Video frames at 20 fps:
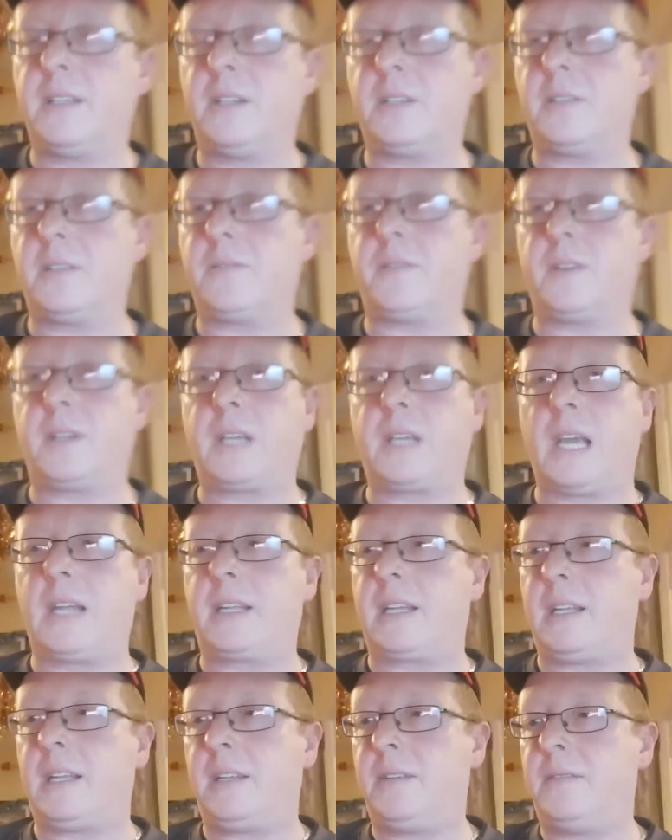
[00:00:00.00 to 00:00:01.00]
I don't think you
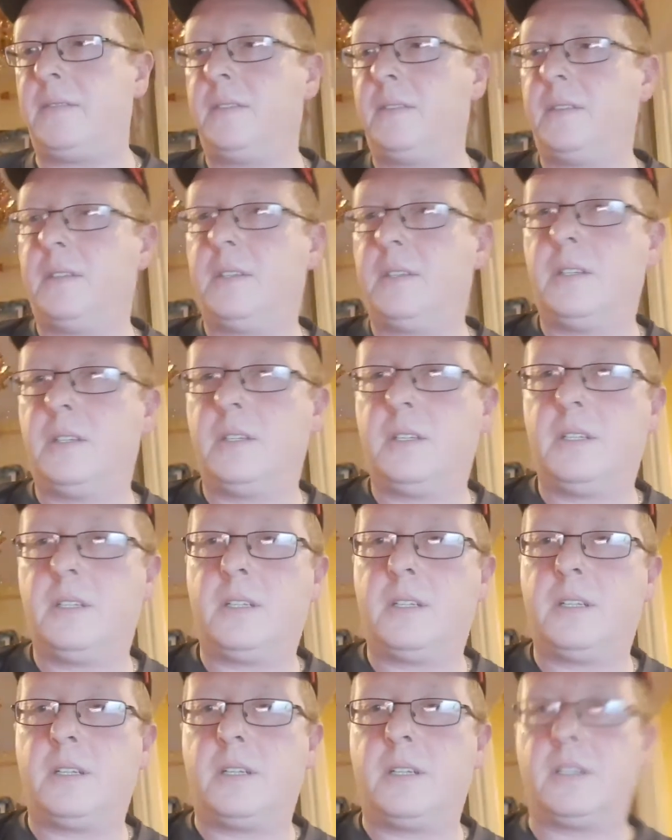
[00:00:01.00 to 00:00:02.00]
can you?
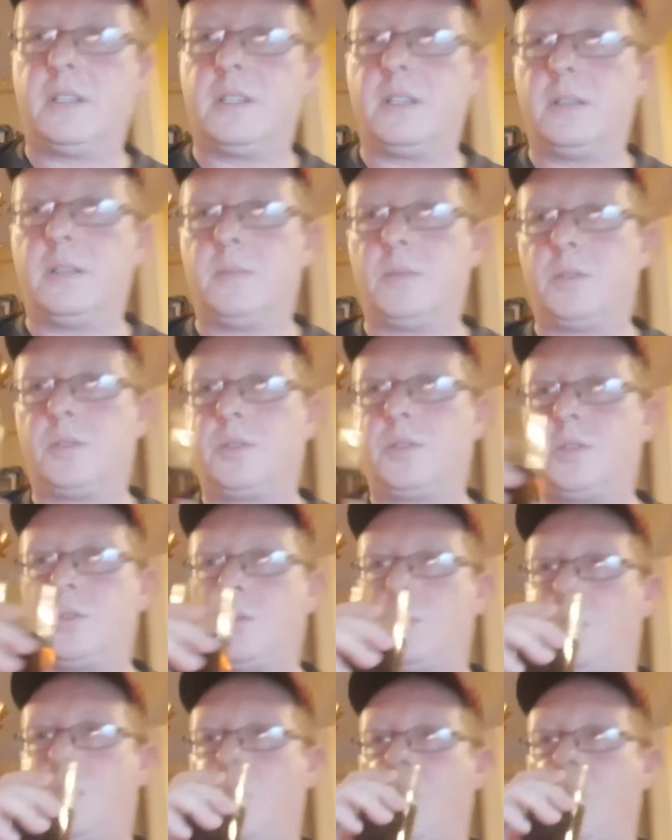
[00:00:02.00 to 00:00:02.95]
I'm not too sure.